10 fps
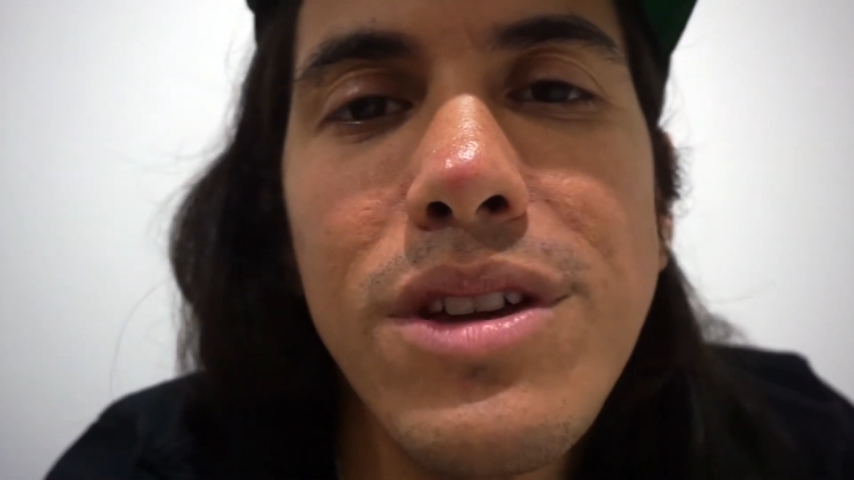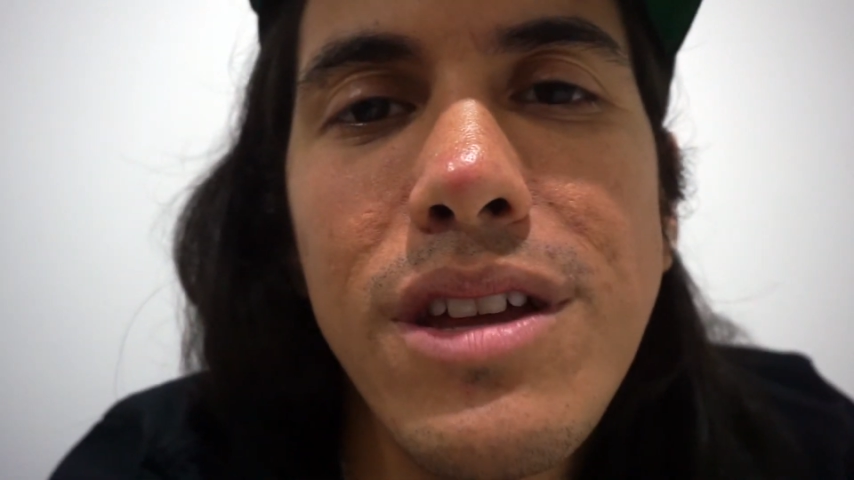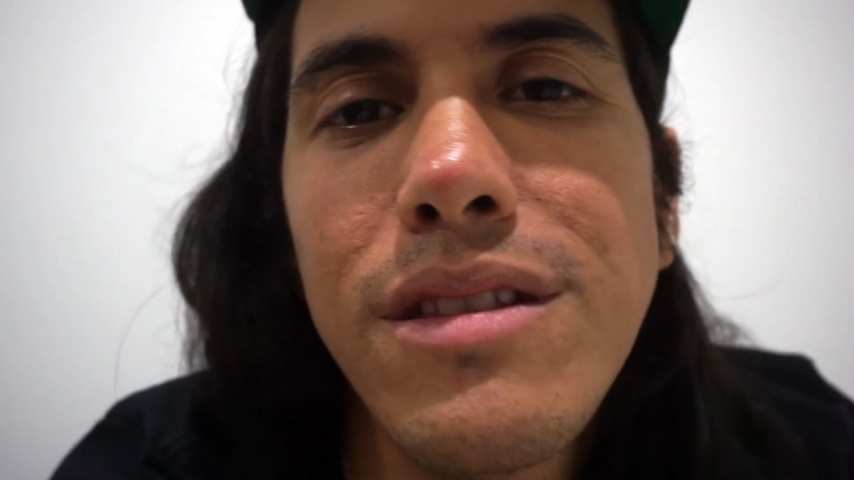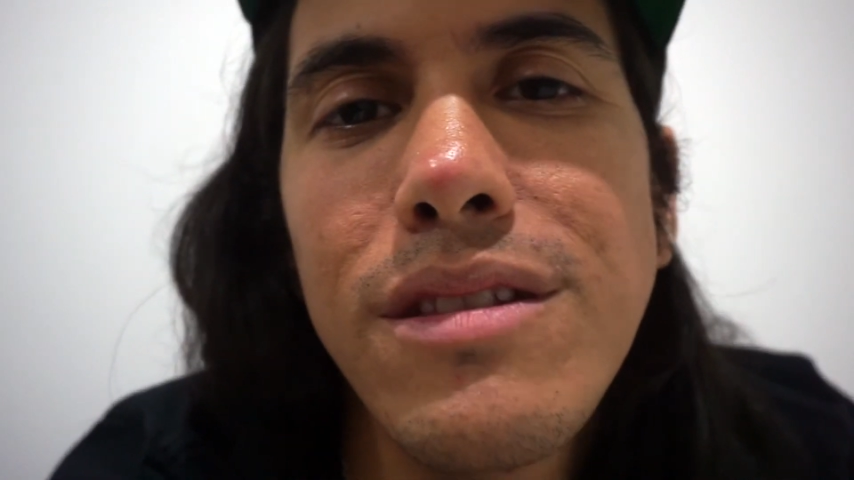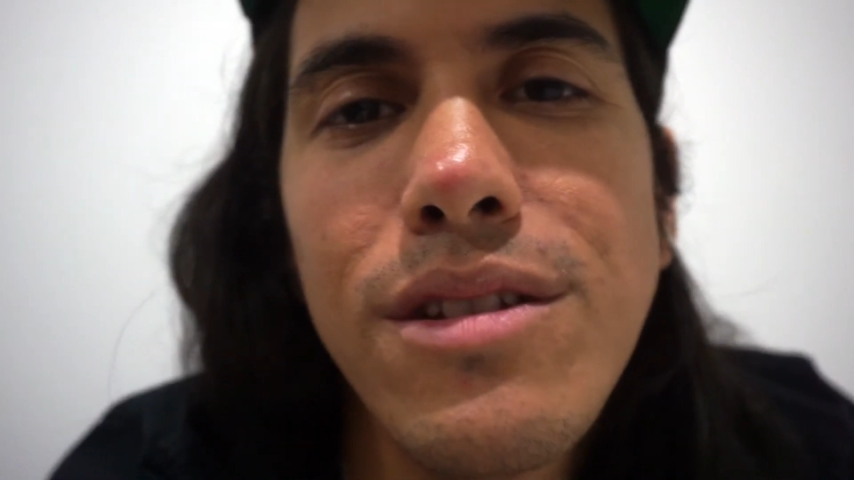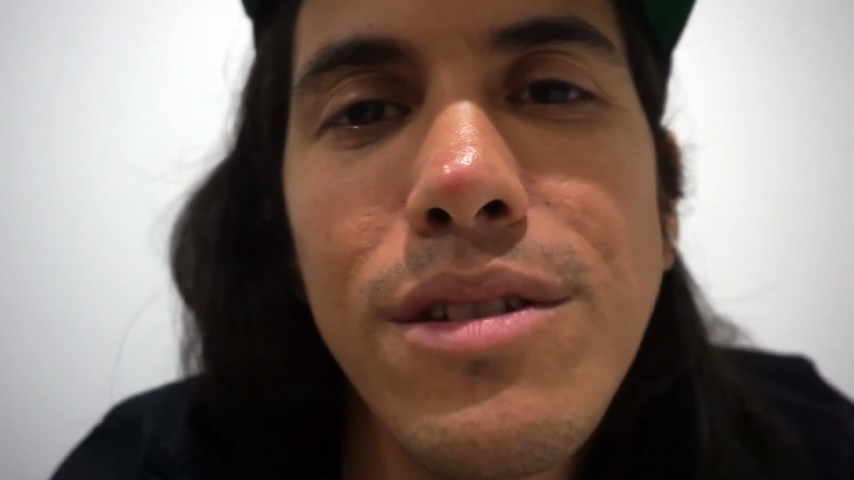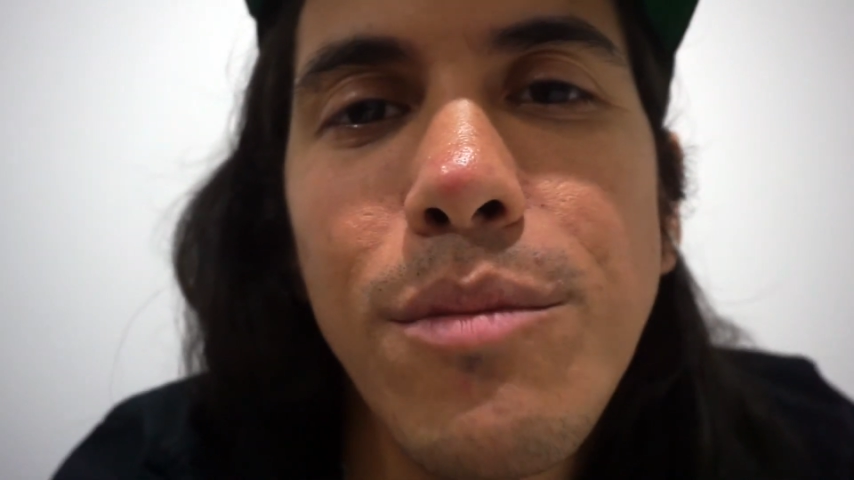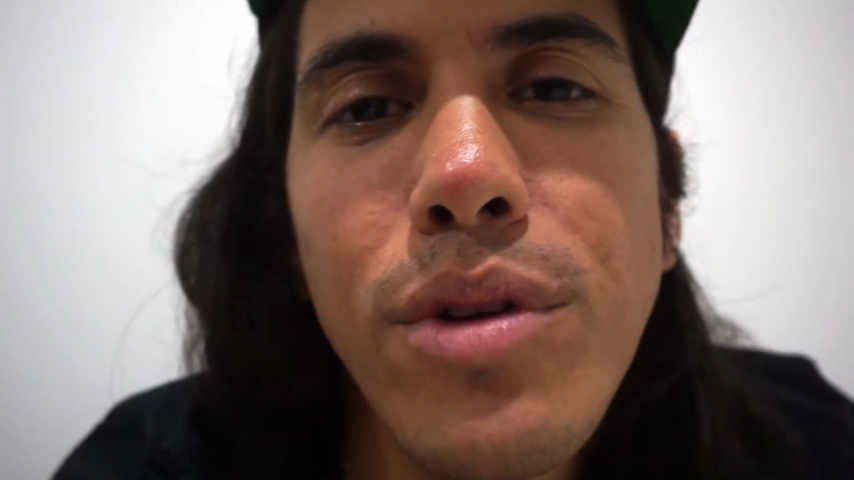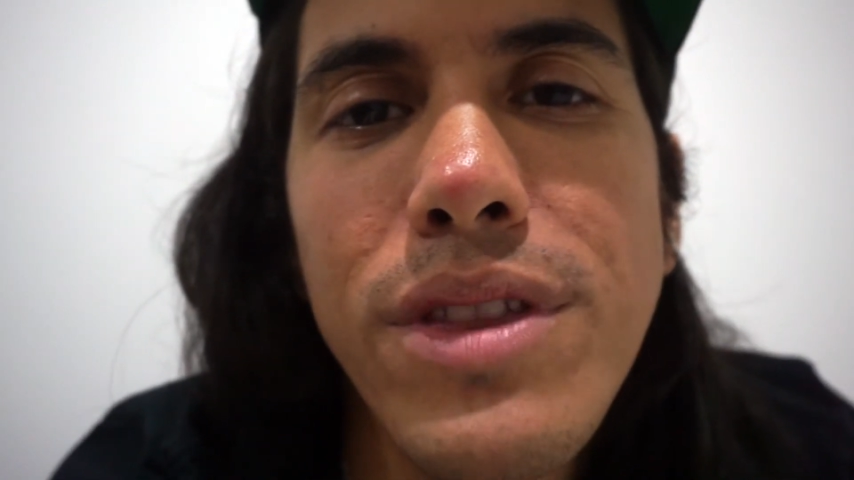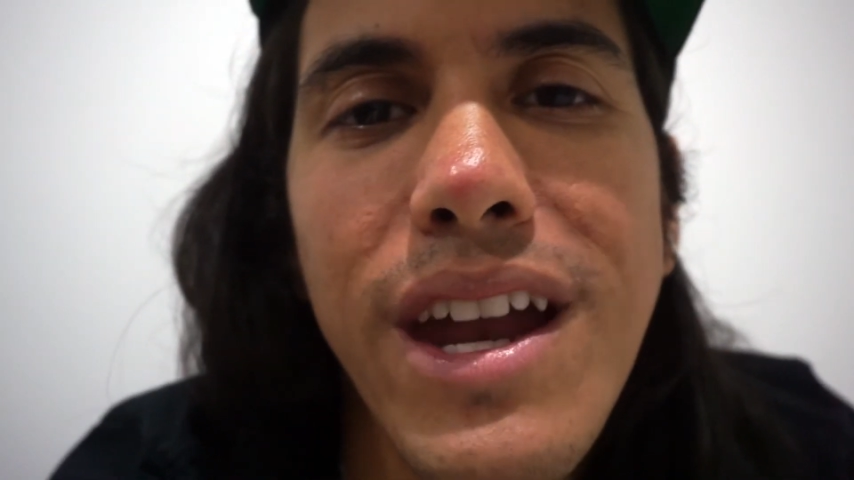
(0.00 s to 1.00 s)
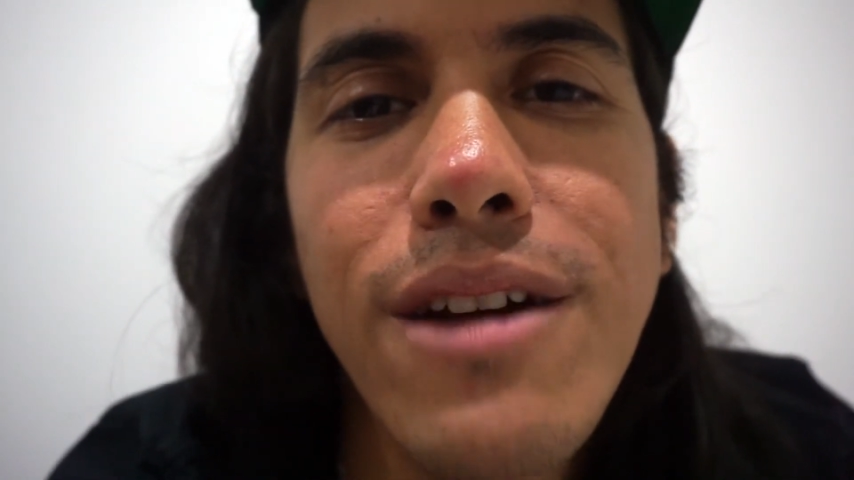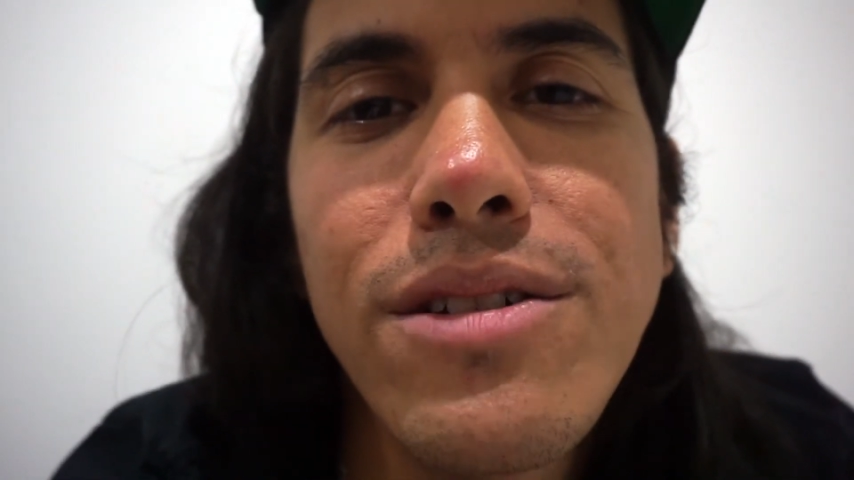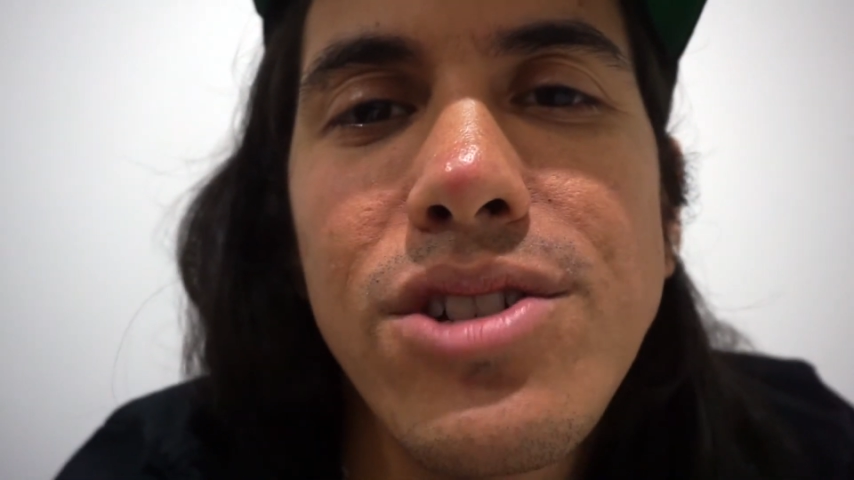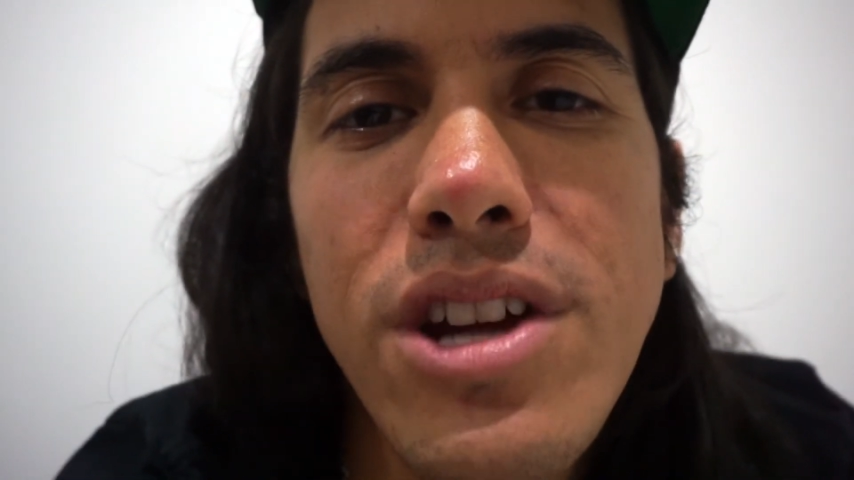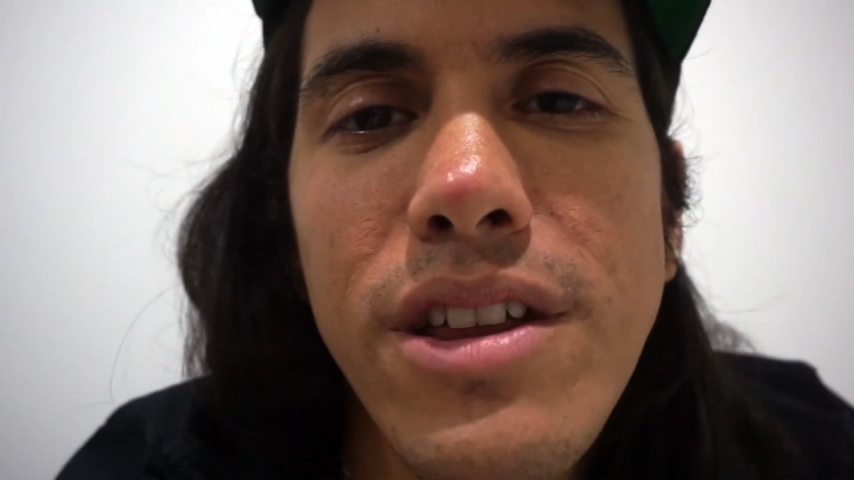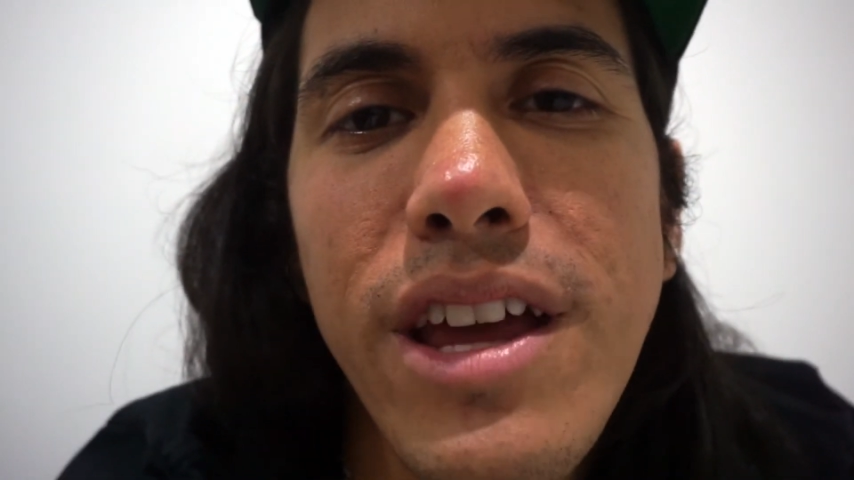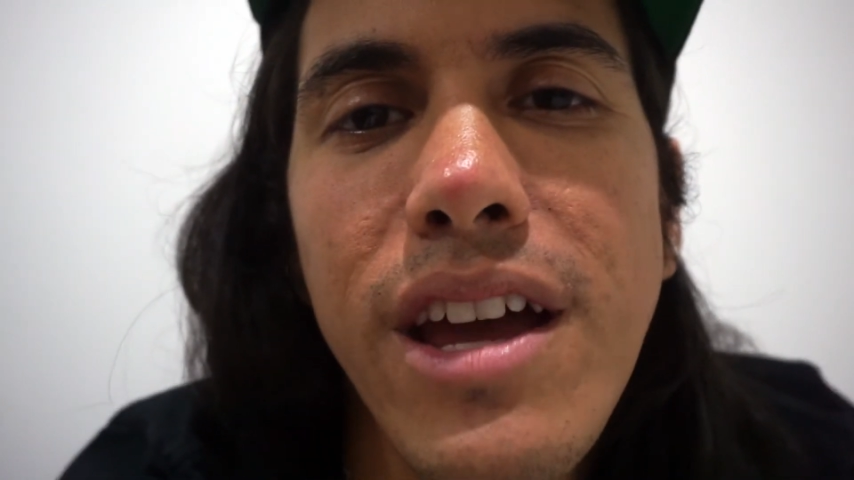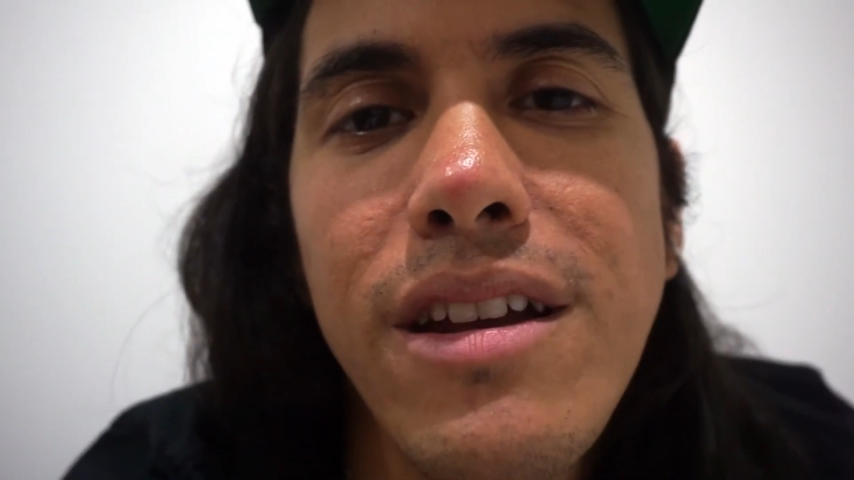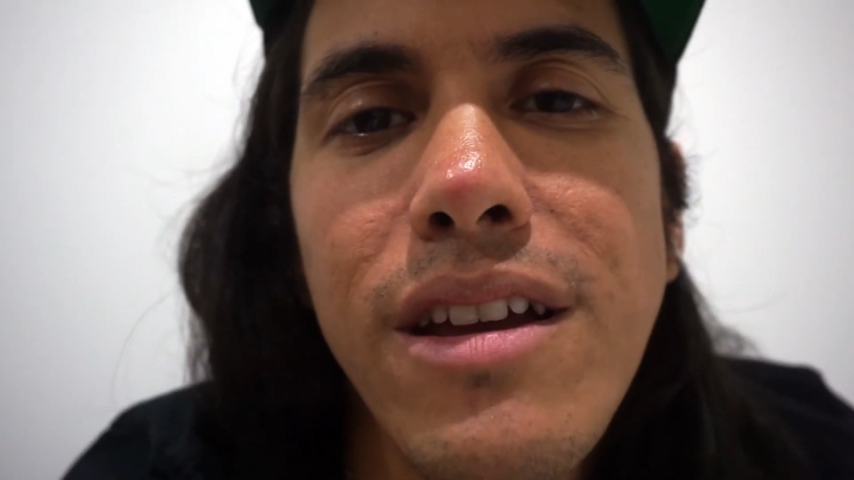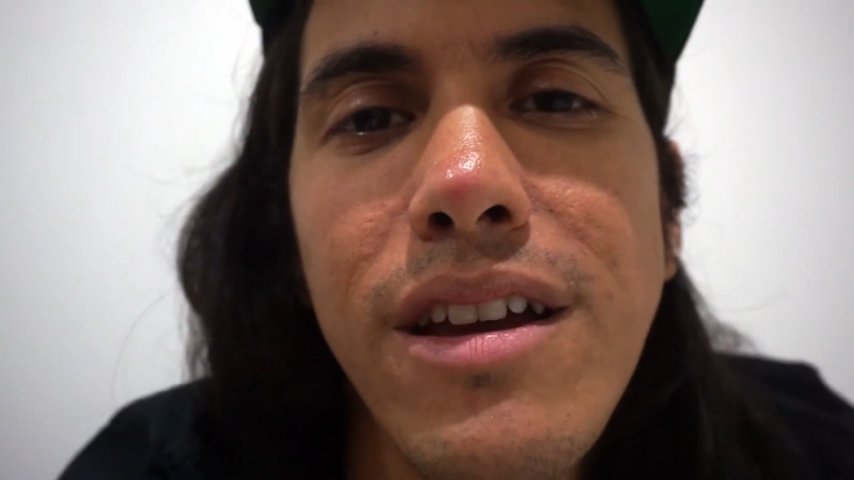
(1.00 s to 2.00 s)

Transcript: then put that out and share that.